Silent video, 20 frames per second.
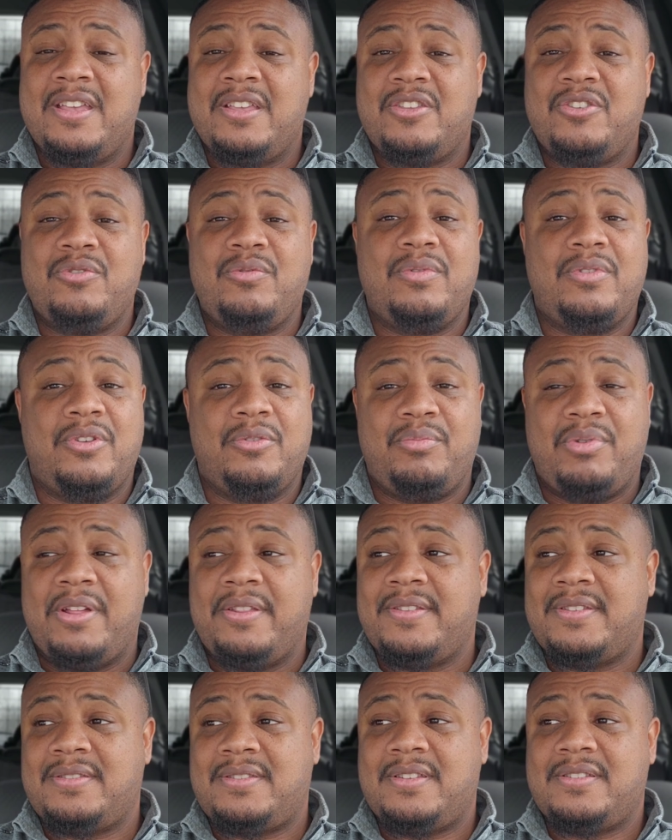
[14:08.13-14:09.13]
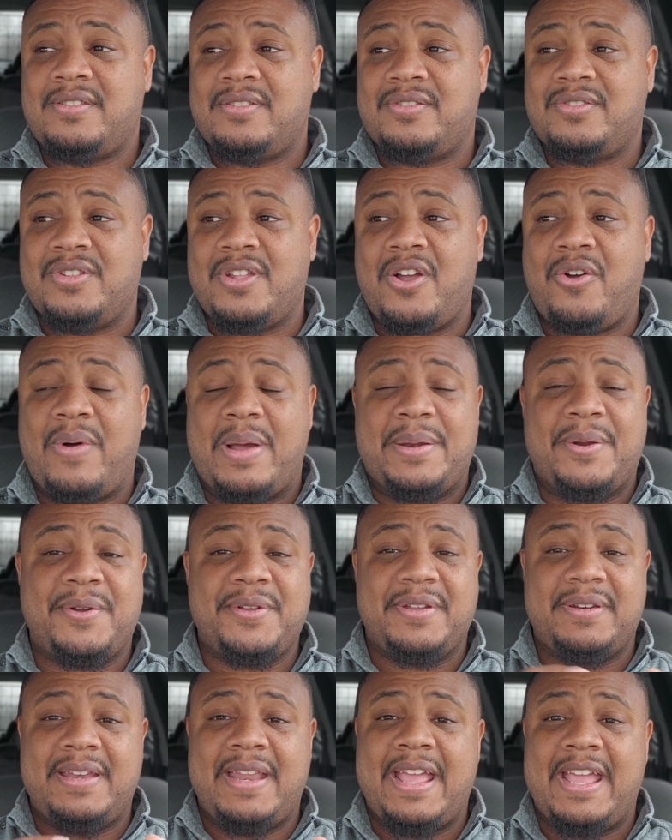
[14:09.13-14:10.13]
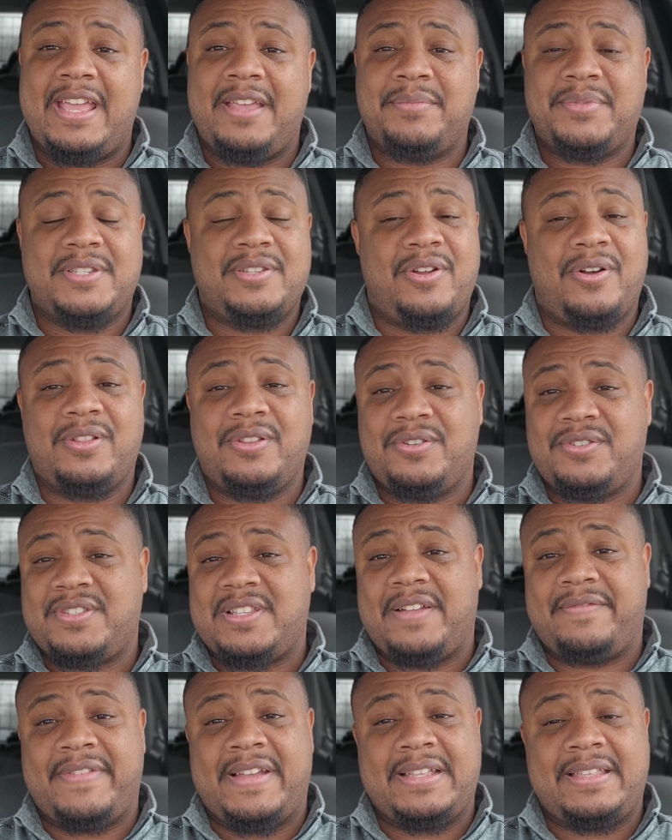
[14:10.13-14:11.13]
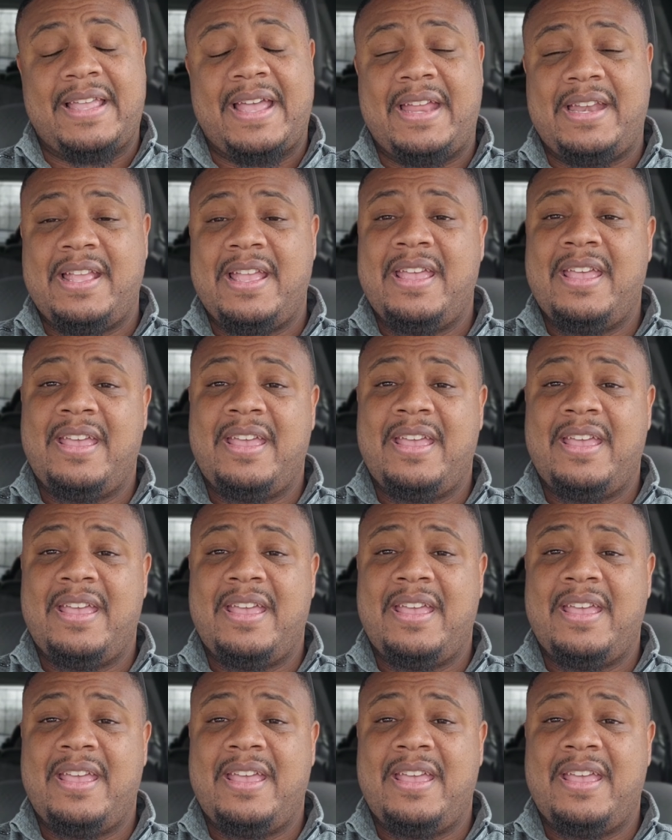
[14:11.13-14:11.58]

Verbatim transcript: You you brothers and sisters know I know your names and all those stuff like that.